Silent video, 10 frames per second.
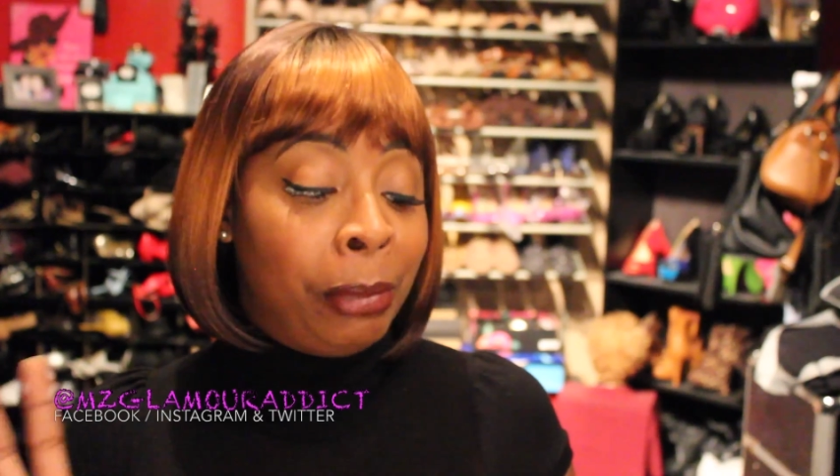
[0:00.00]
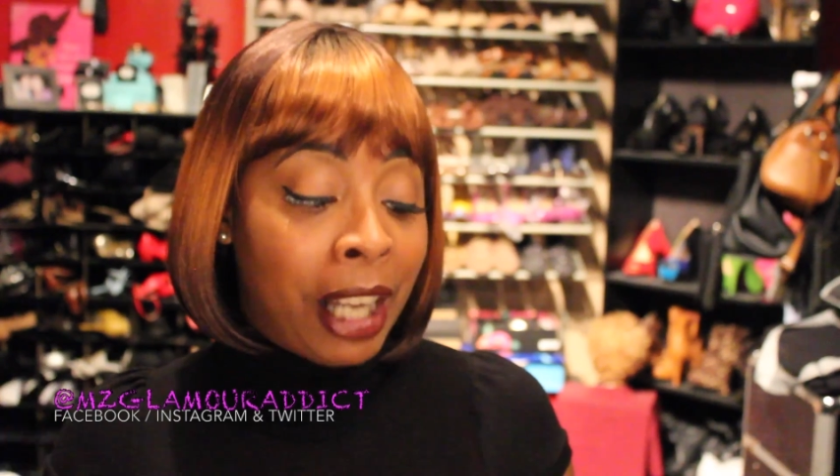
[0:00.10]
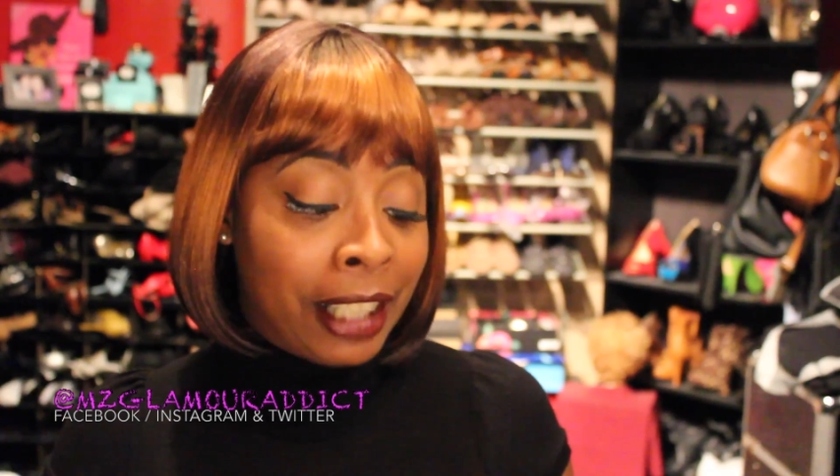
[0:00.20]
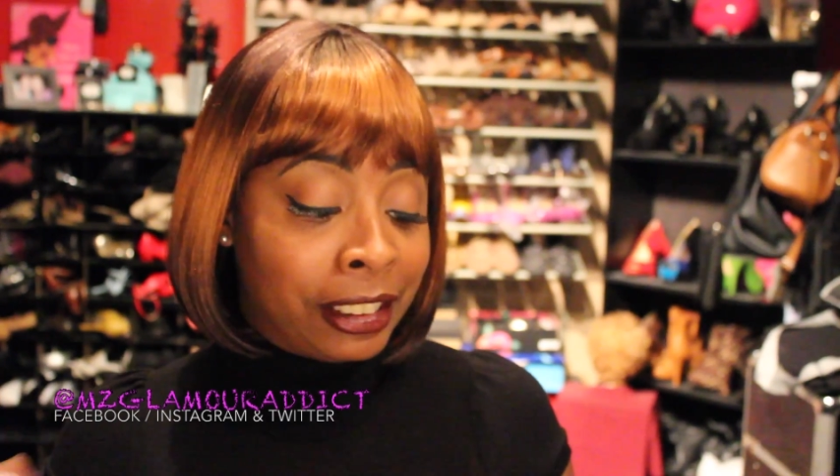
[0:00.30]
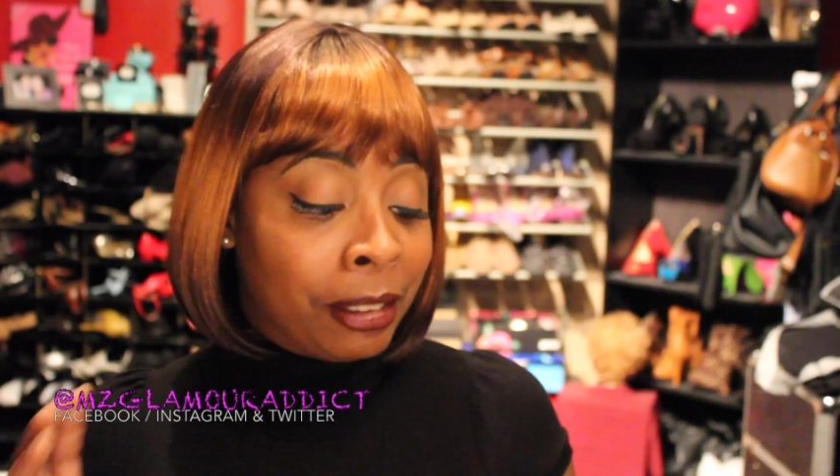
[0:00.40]

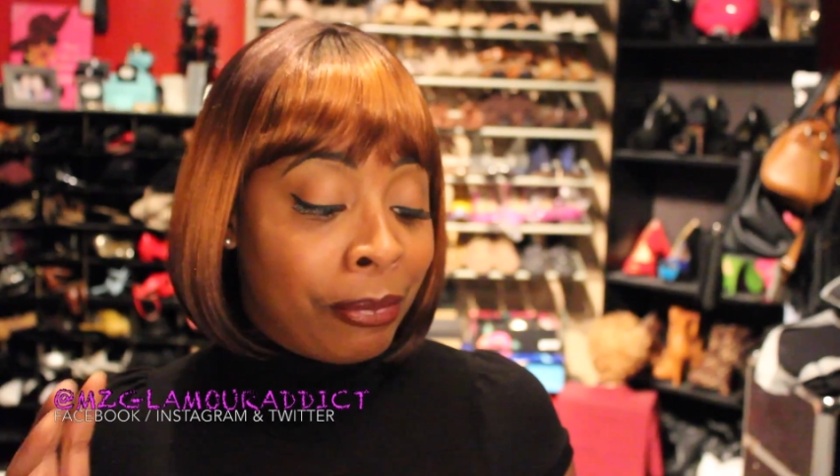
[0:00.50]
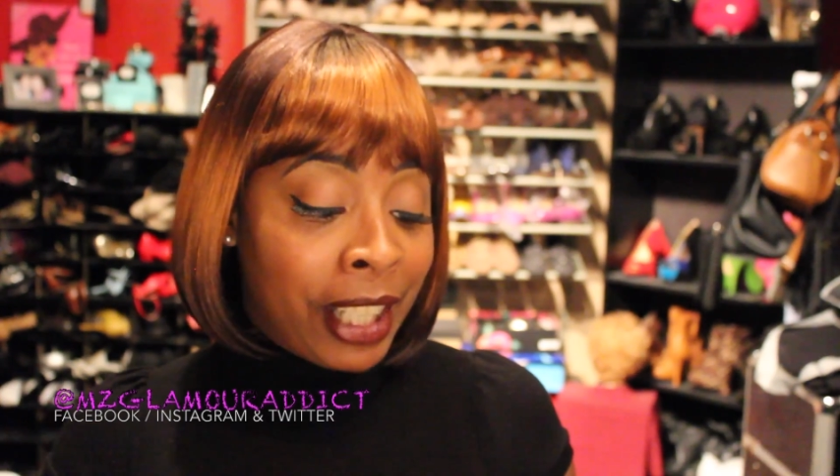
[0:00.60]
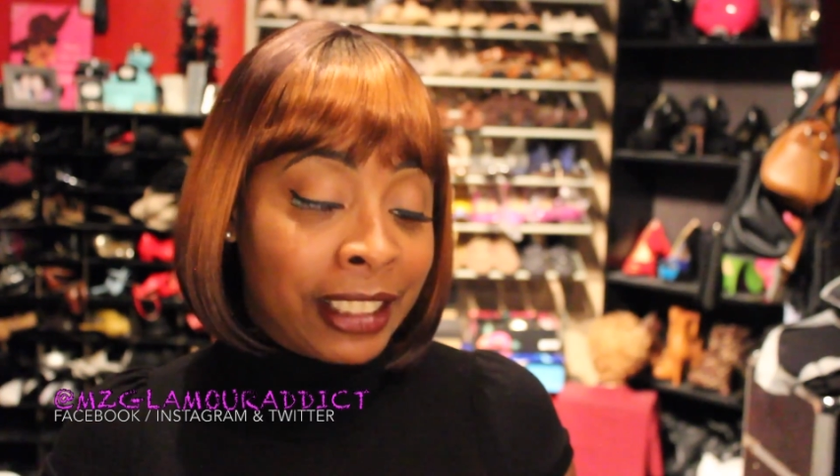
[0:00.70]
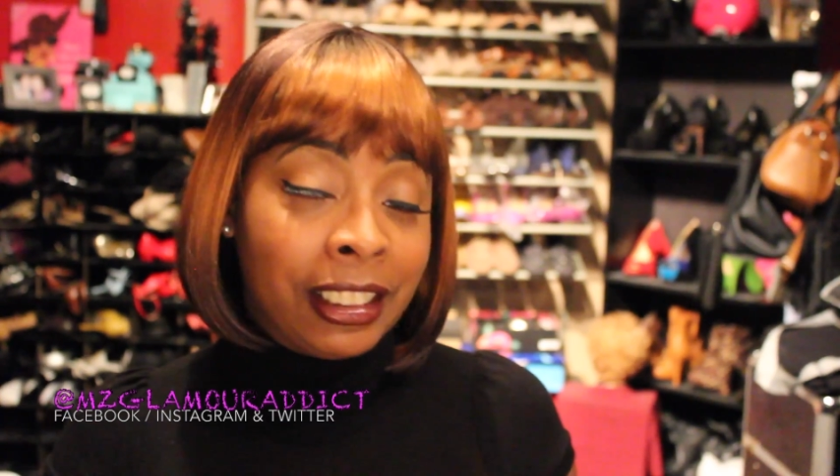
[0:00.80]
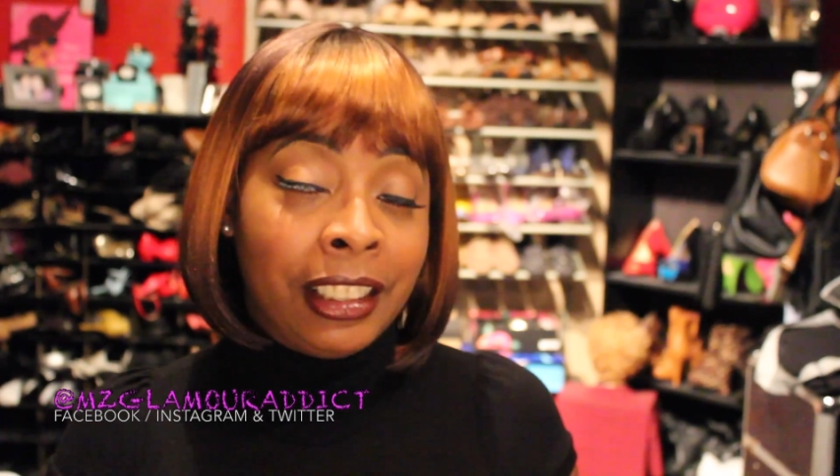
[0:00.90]
Blossom.
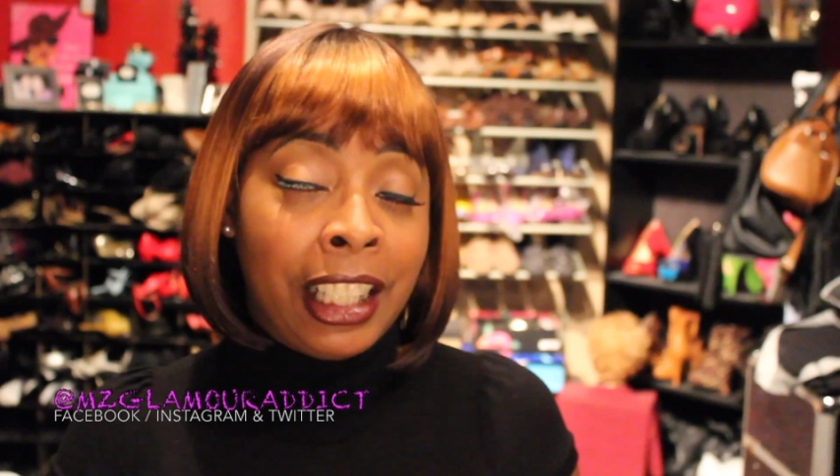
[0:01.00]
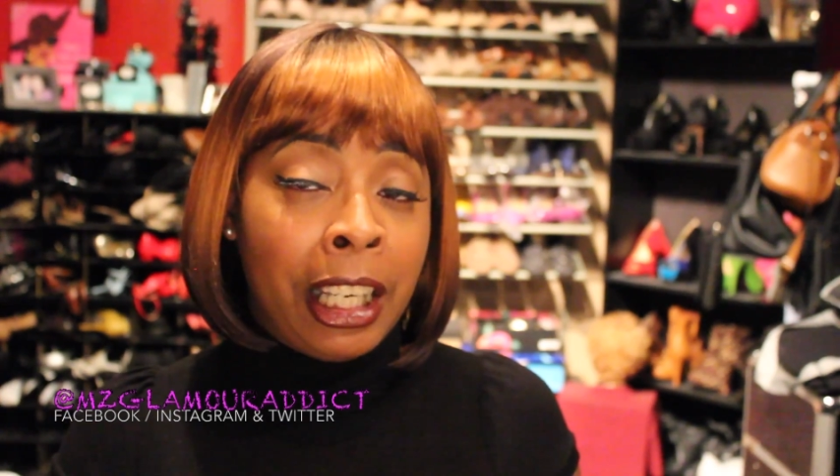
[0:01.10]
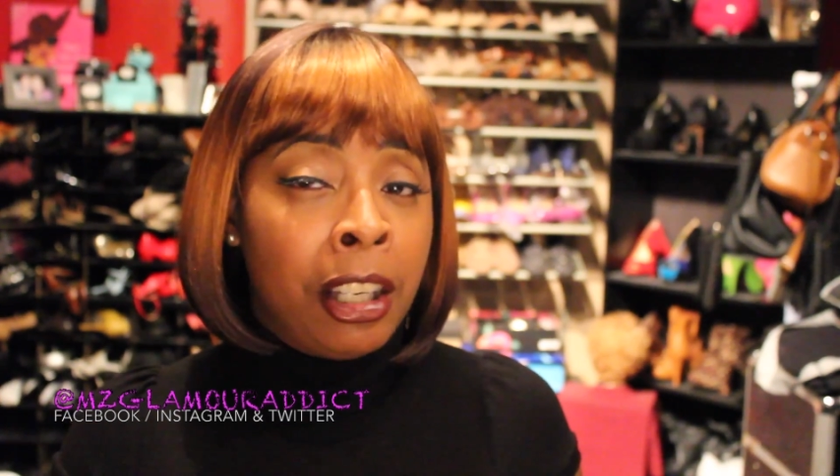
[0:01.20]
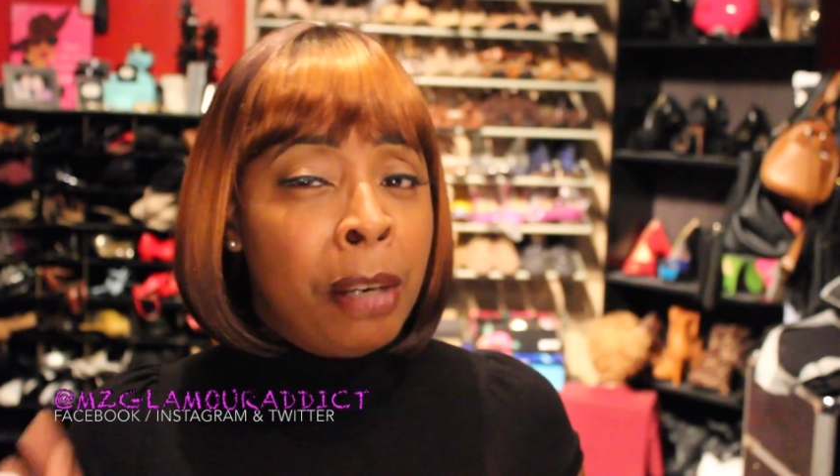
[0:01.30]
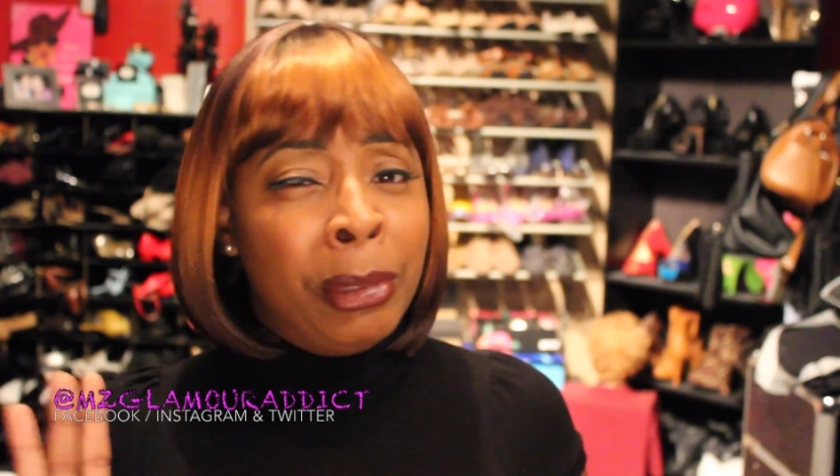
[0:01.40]
That's her name.